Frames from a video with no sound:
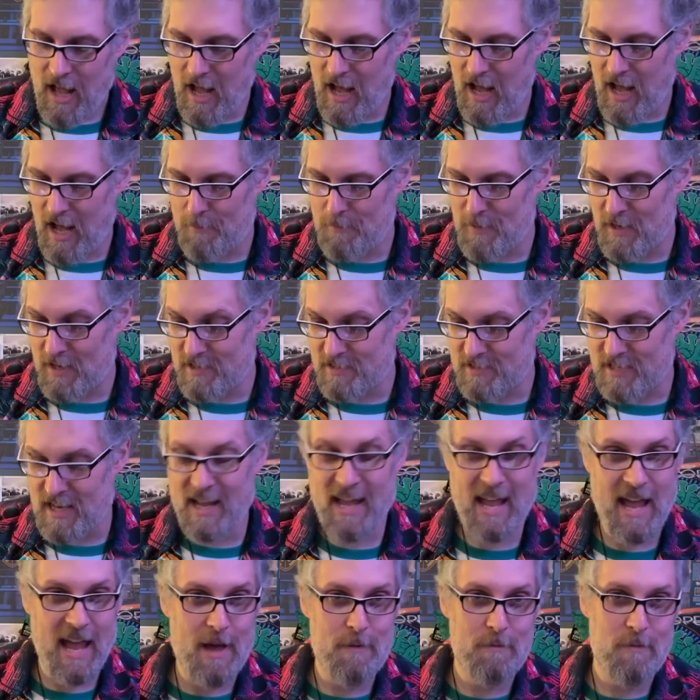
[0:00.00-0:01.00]
because I
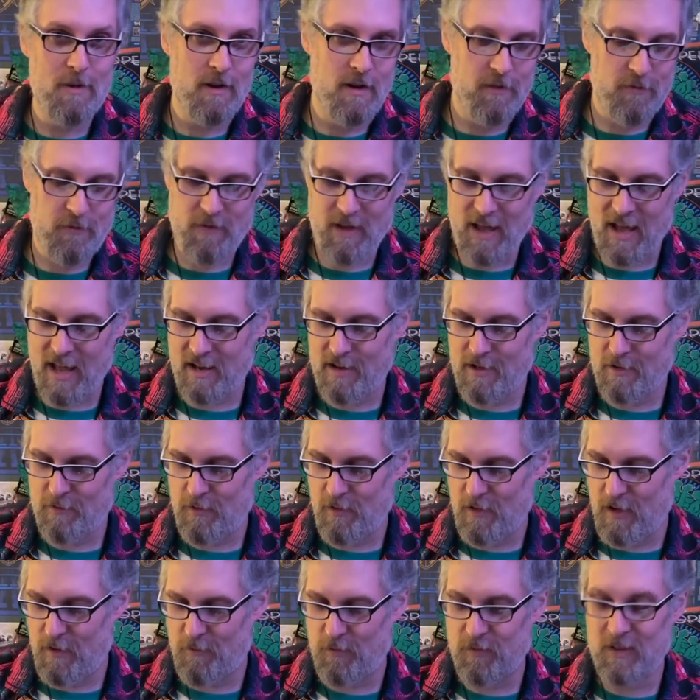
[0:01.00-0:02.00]
am a fan of
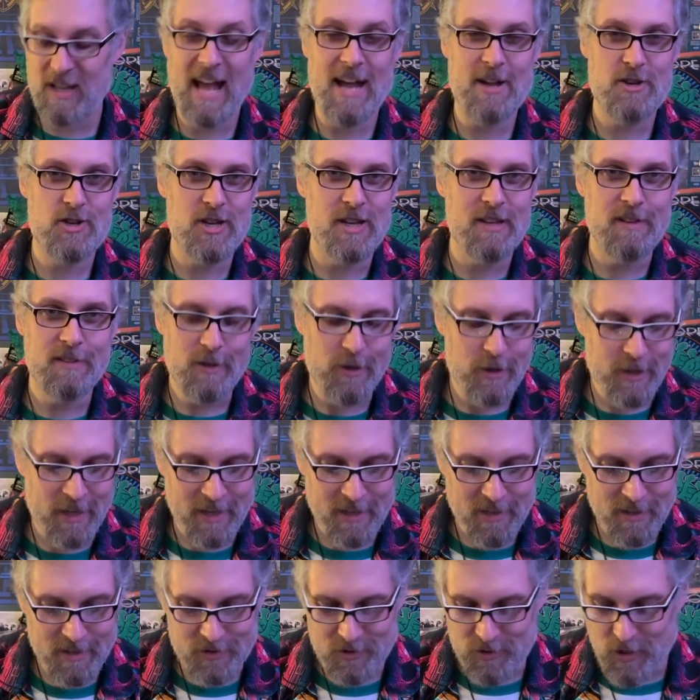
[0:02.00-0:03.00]
a flashy
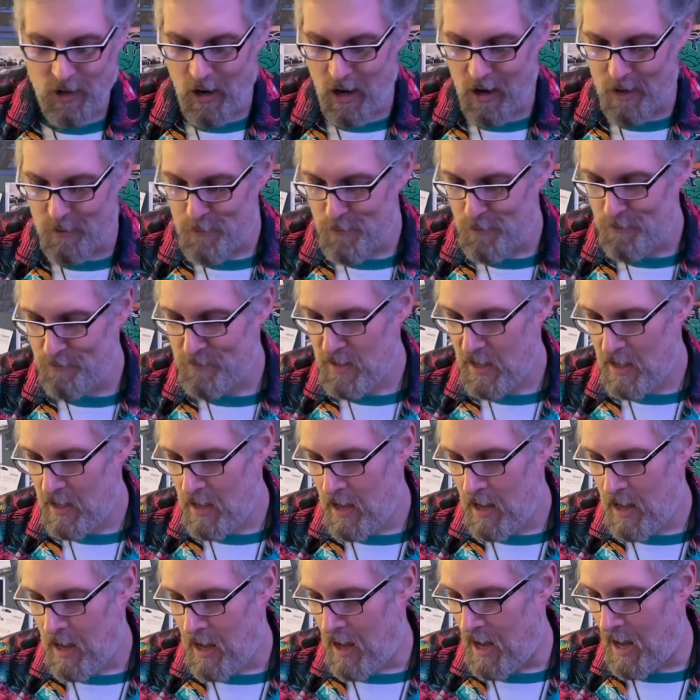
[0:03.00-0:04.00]
looking guitar.
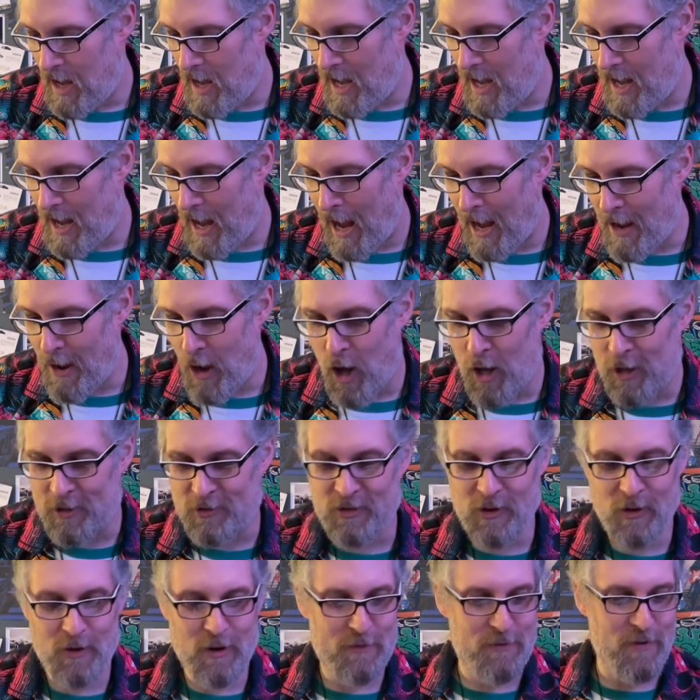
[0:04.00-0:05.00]
I
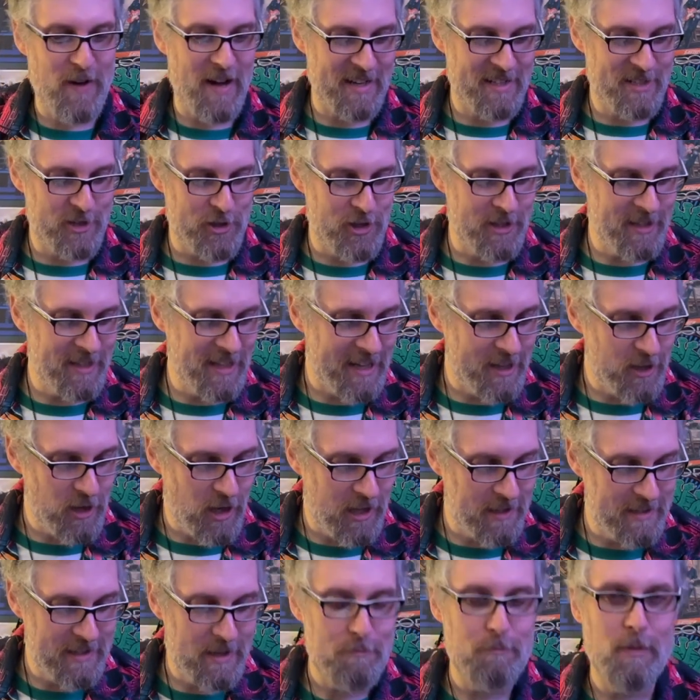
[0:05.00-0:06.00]
also affectionately
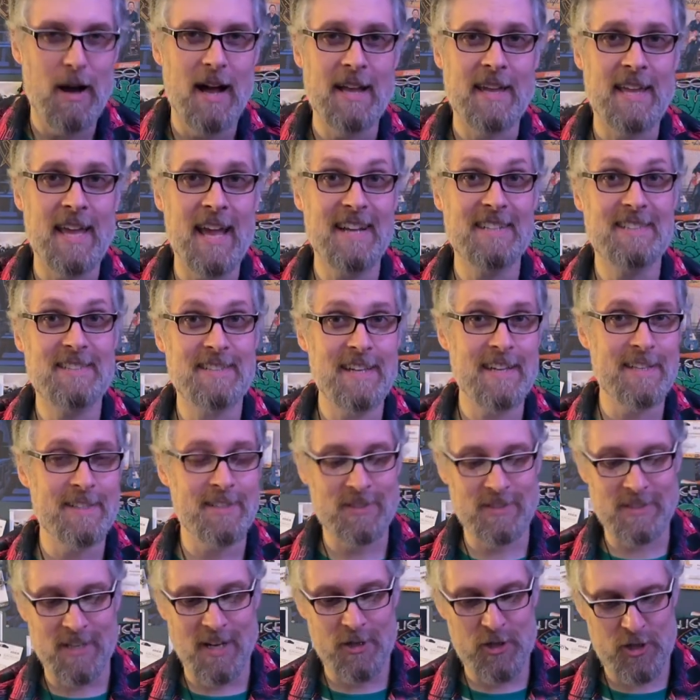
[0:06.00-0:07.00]
called it my Casey and the
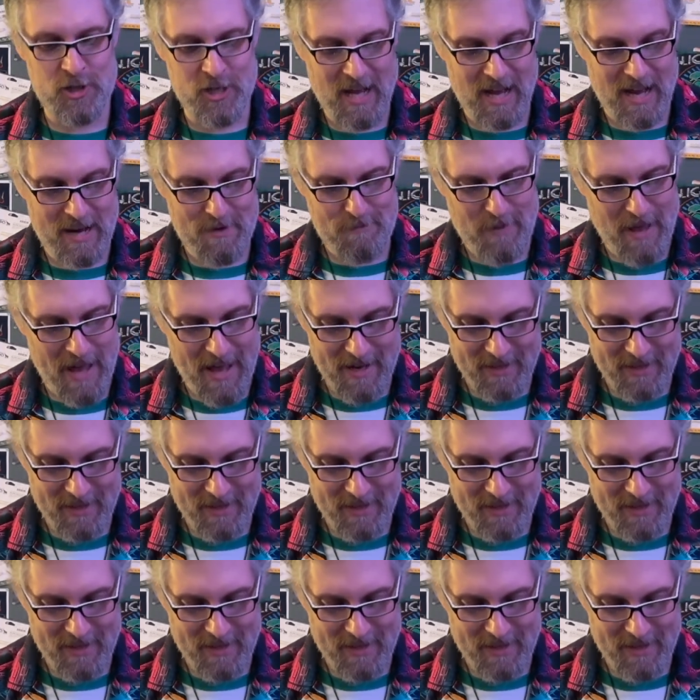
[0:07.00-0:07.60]
Sunshine Band